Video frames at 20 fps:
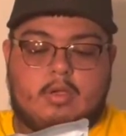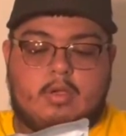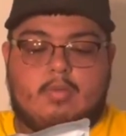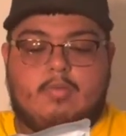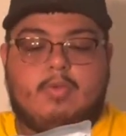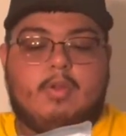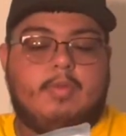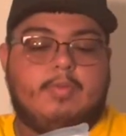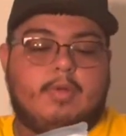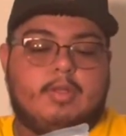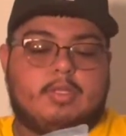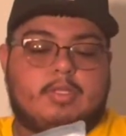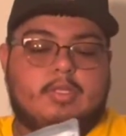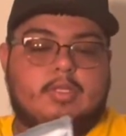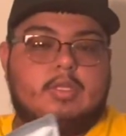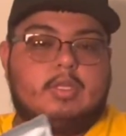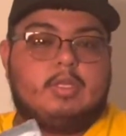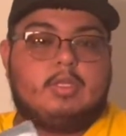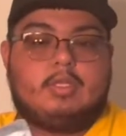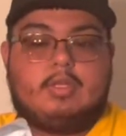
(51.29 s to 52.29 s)
pretty much
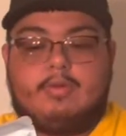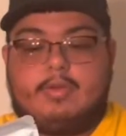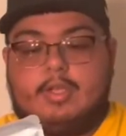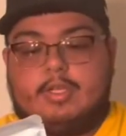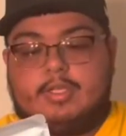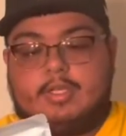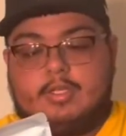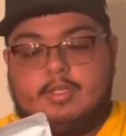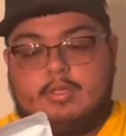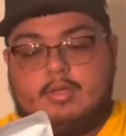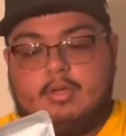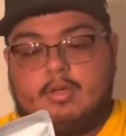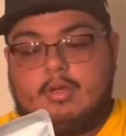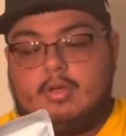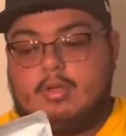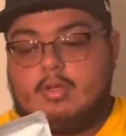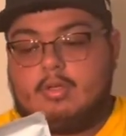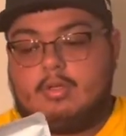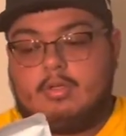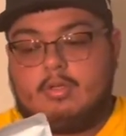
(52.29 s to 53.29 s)
the directions
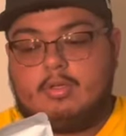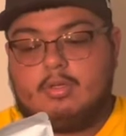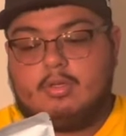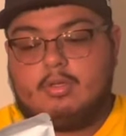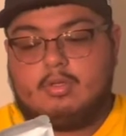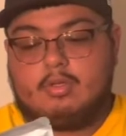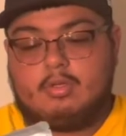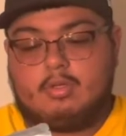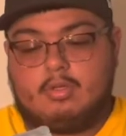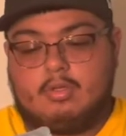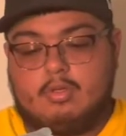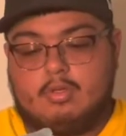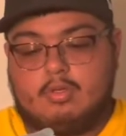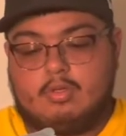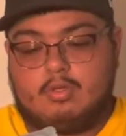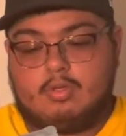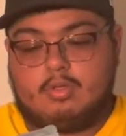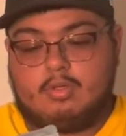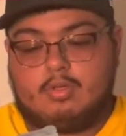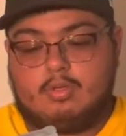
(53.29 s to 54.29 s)
are
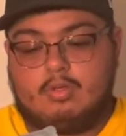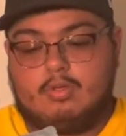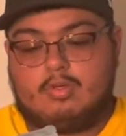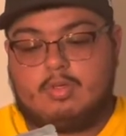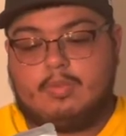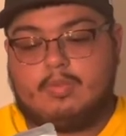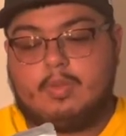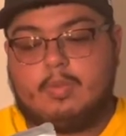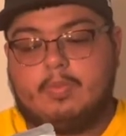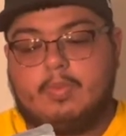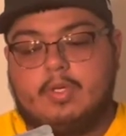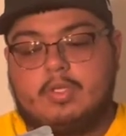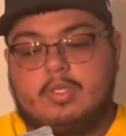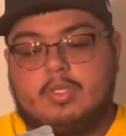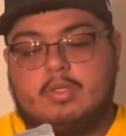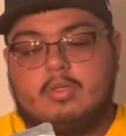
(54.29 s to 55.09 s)
to drip the brush